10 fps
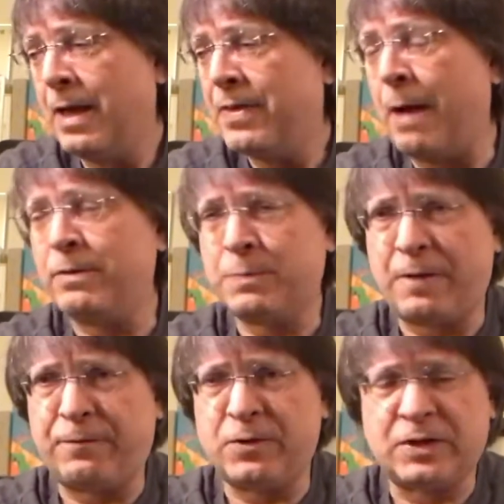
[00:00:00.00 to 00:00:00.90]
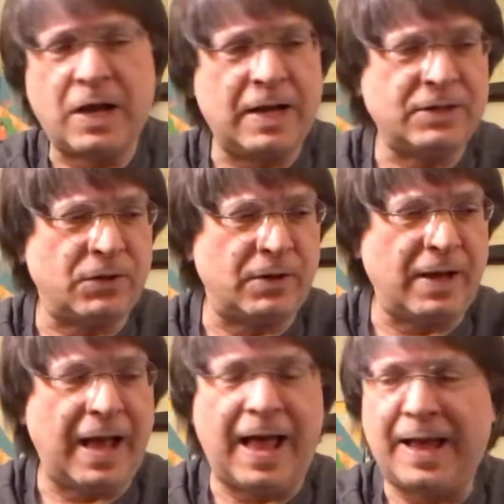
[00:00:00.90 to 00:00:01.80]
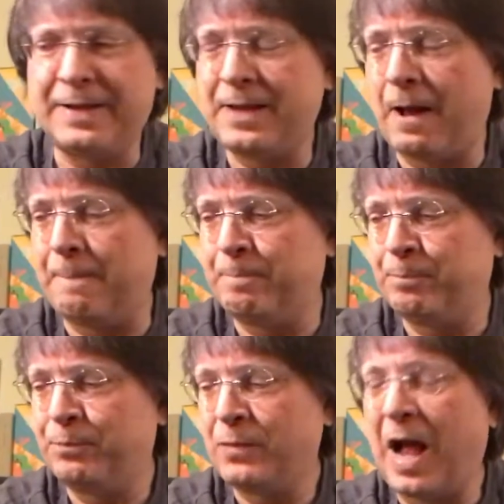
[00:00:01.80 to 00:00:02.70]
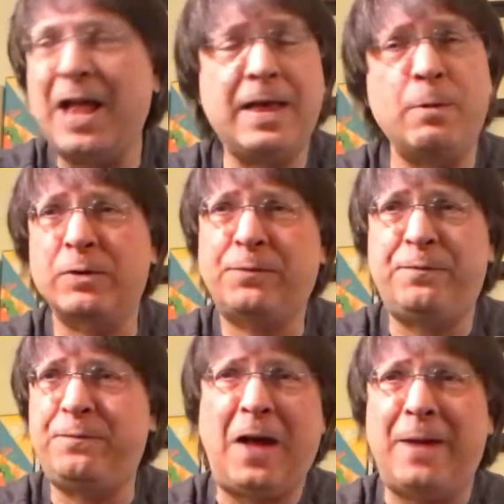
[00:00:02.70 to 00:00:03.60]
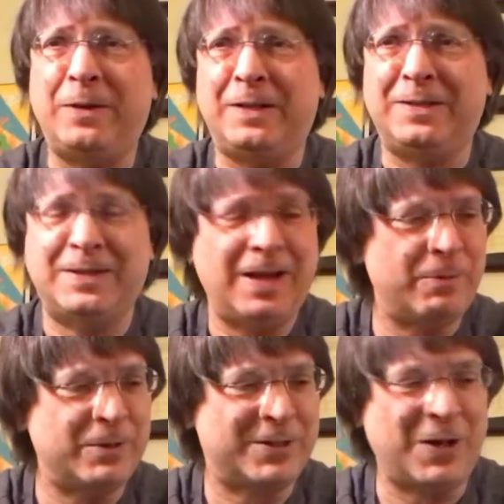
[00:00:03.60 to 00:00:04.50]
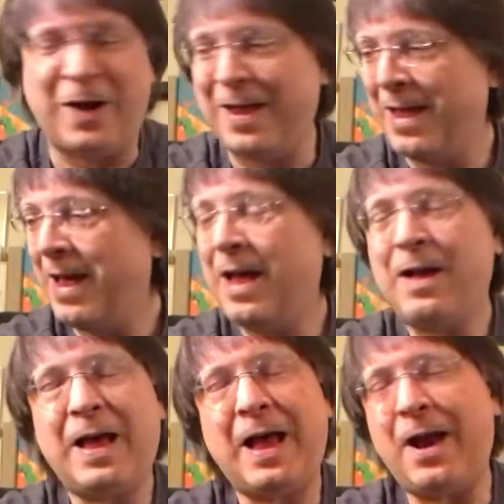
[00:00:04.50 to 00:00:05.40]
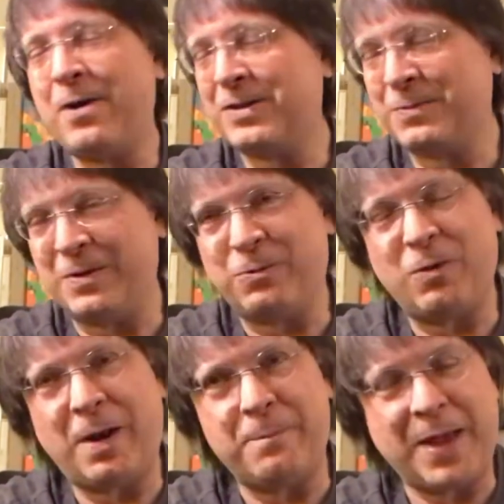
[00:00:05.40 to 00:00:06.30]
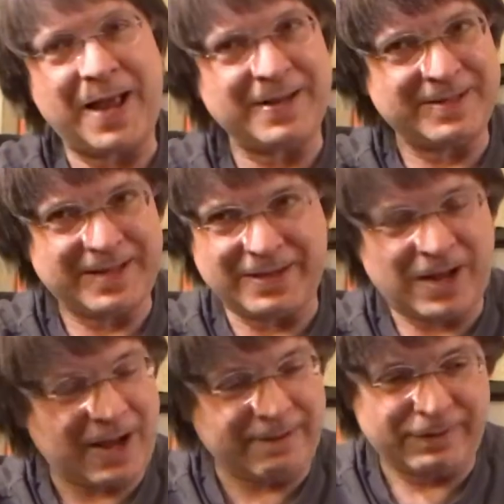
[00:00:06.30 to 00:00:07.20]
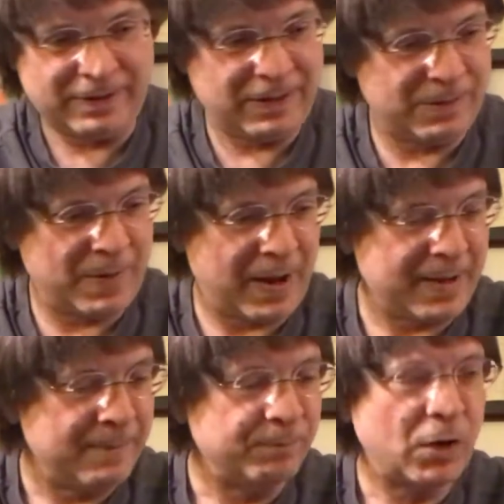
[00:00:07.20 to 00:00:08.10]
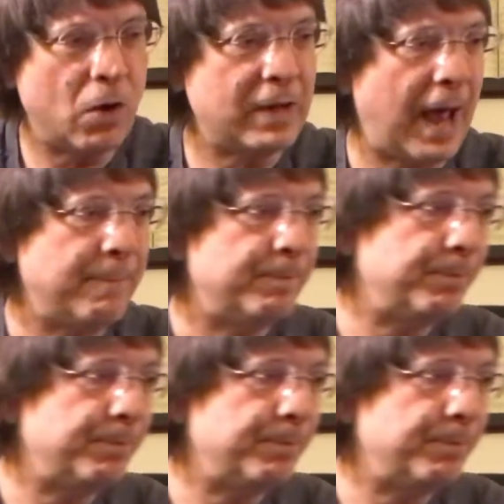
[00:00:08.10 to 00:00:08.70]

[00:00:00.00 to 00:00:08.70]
that was my first concert, and um, I, it was fabulous. I was so Aerosmith. What a band to see live. Oh my. Okay.